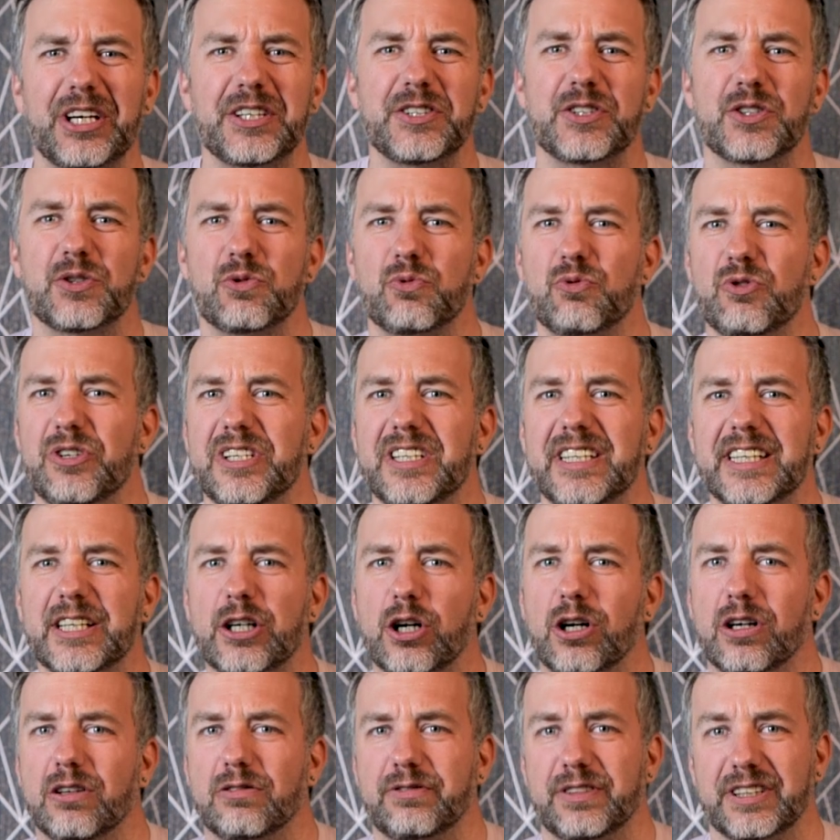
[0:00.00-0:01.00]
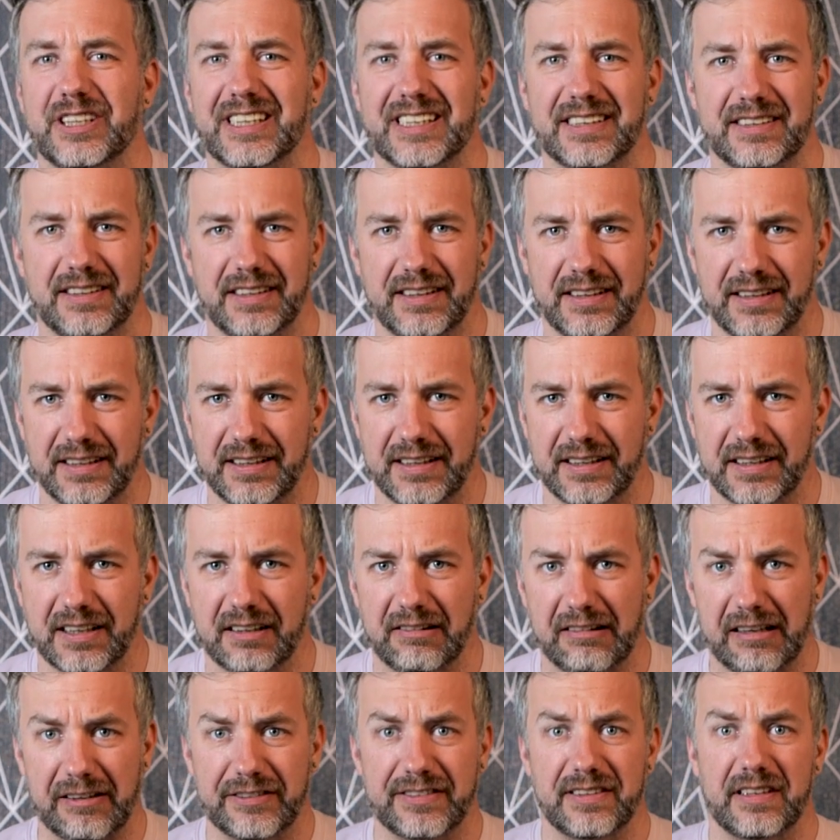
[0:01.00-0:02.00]
going to really cover that in
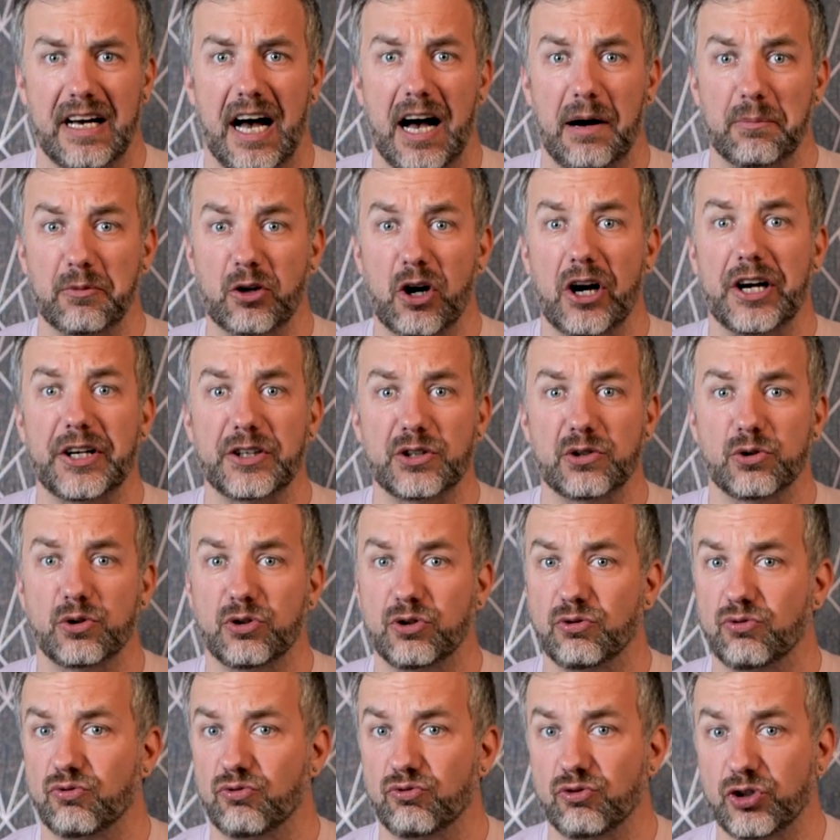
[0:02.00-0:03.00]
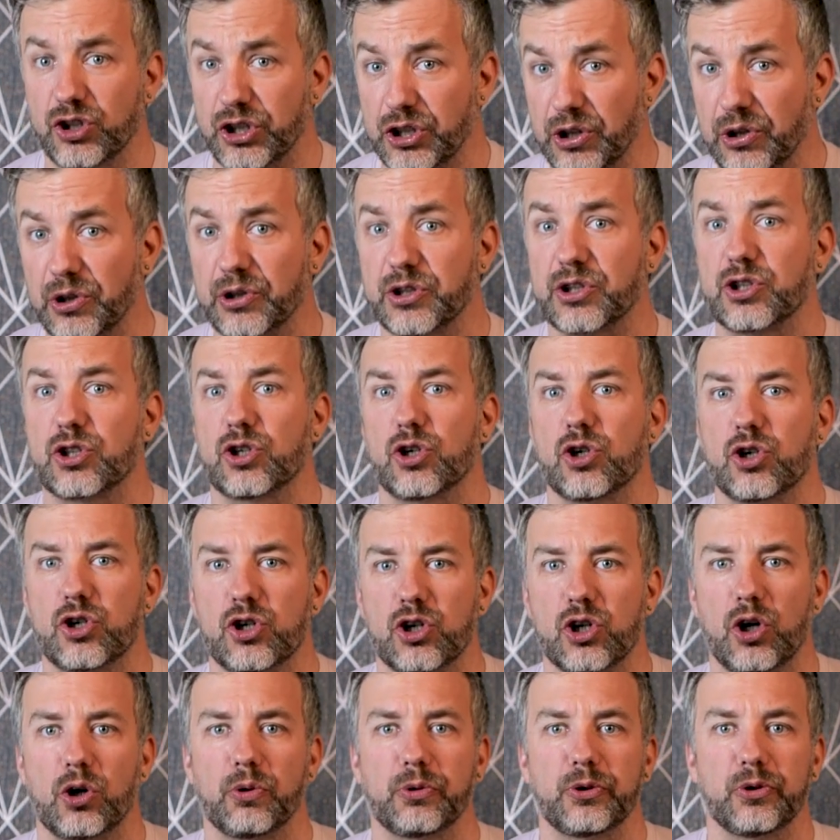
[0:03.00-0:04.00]
detail, as I'm going to just
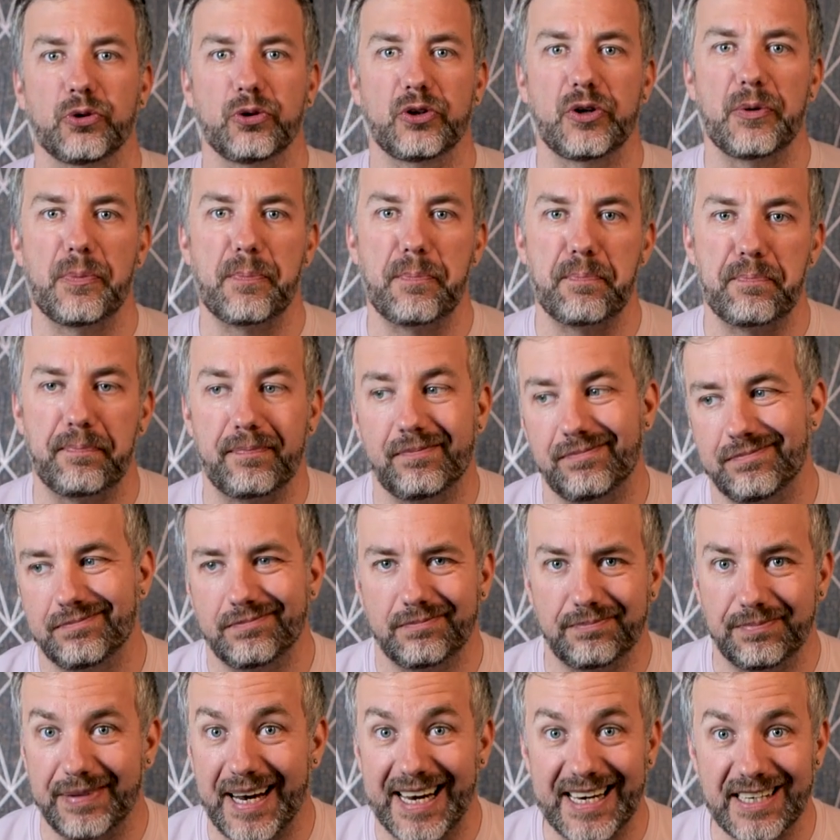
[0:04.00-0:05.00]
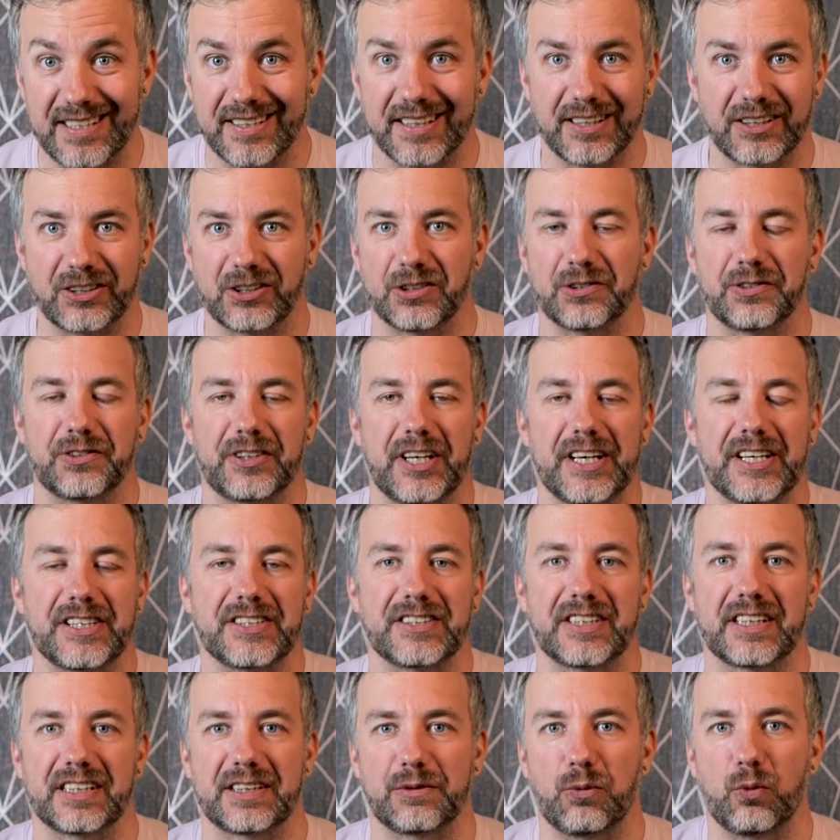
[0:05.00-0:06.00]
show you the basics of
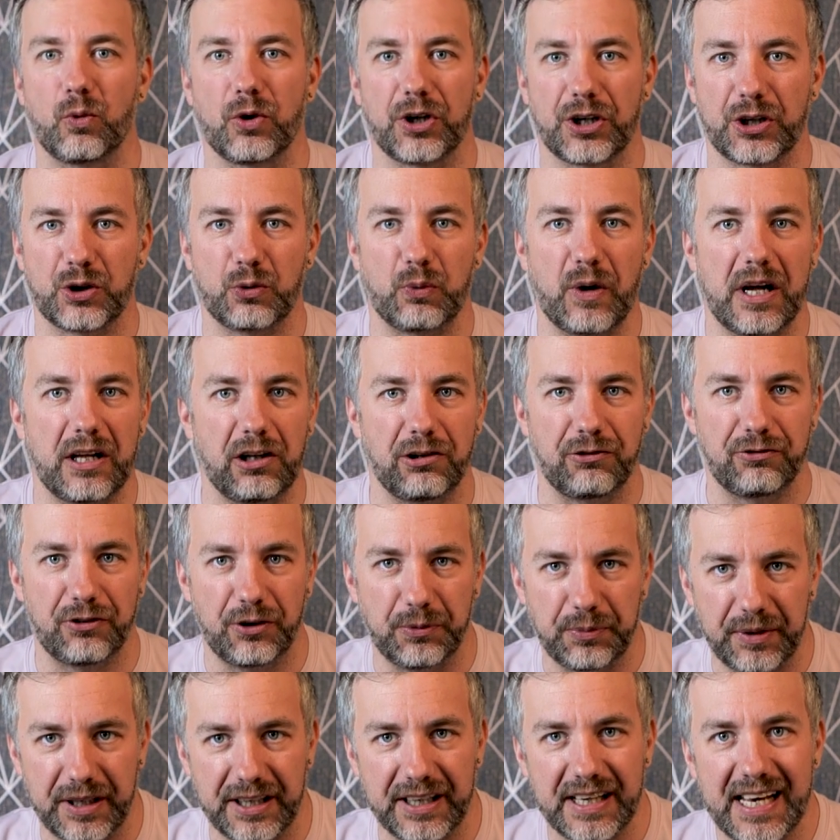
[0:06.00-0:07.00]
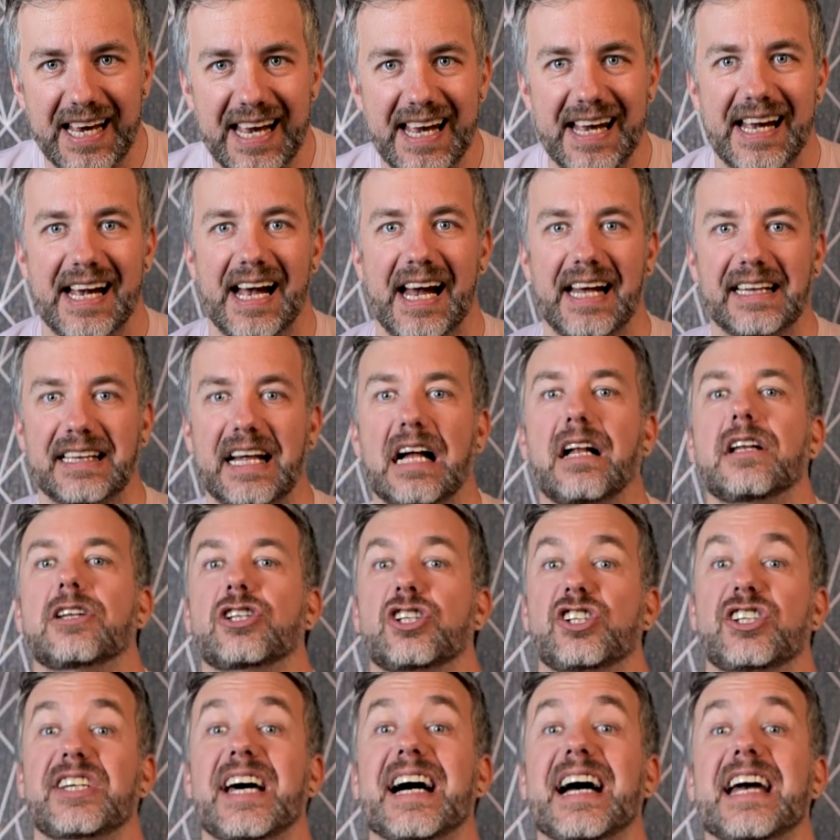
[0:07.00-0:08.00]
things that worked well for me. And I'll
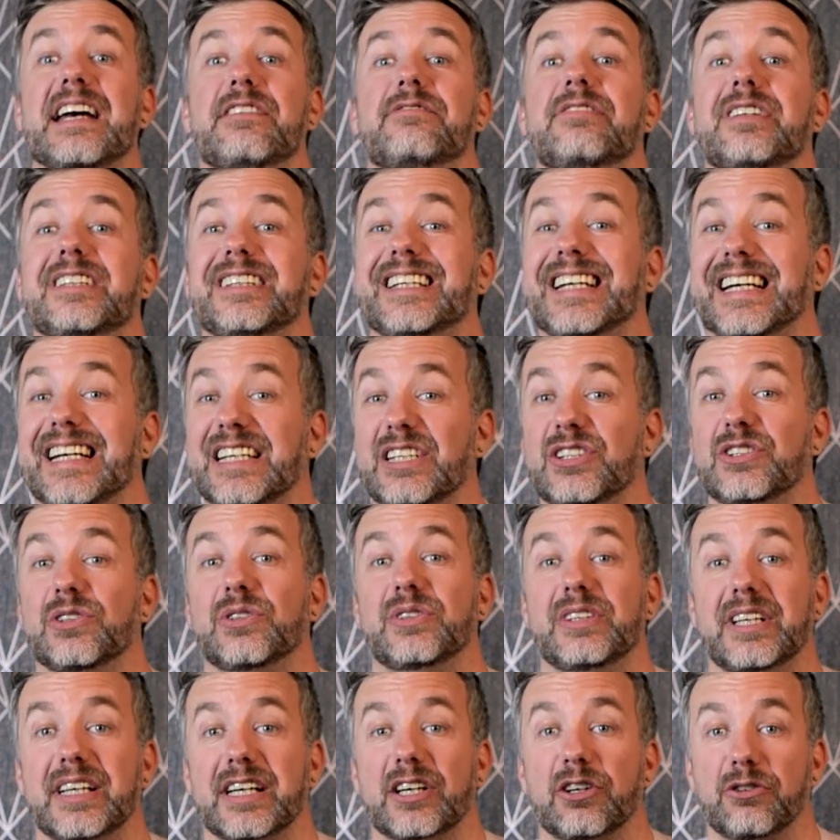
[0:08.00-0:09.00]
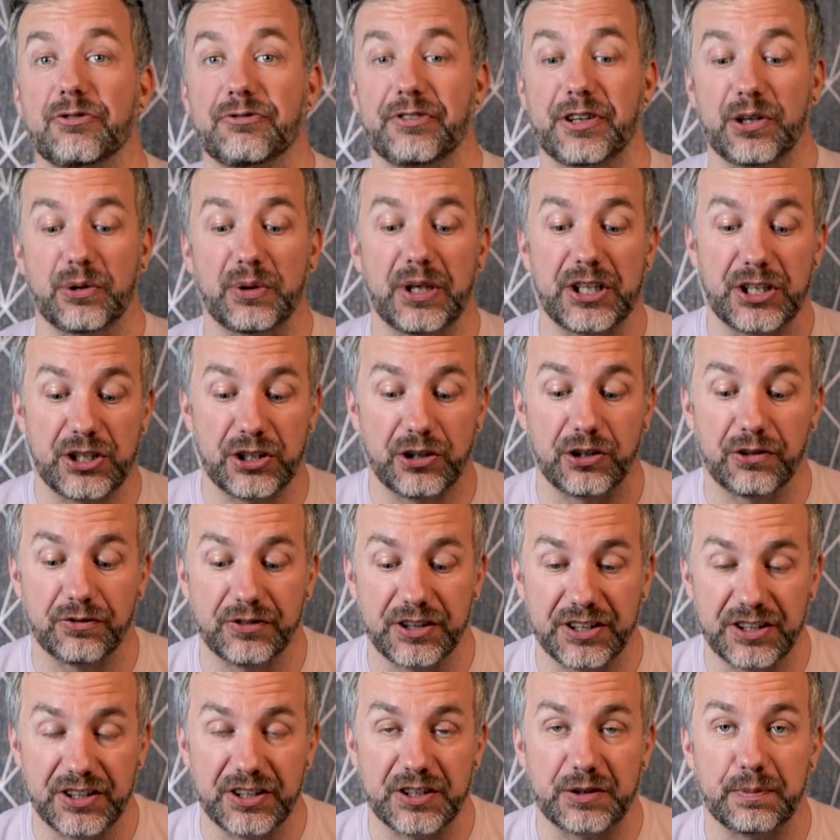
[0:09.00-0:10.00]
dive in into the configuration of
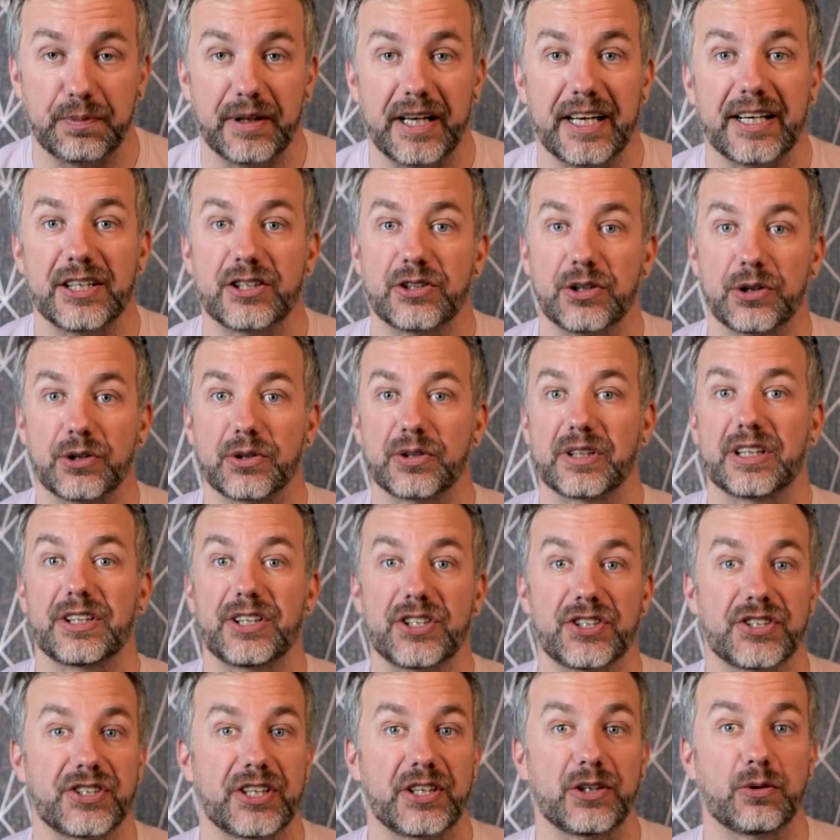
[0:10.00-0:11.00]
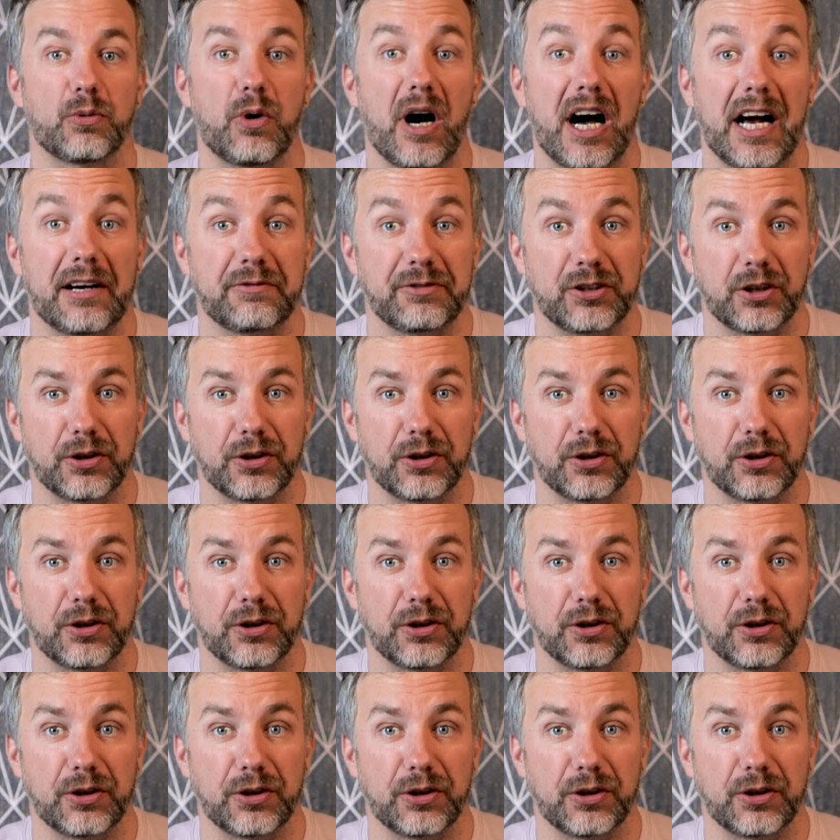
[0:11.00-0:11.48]
this display so you could understand what I've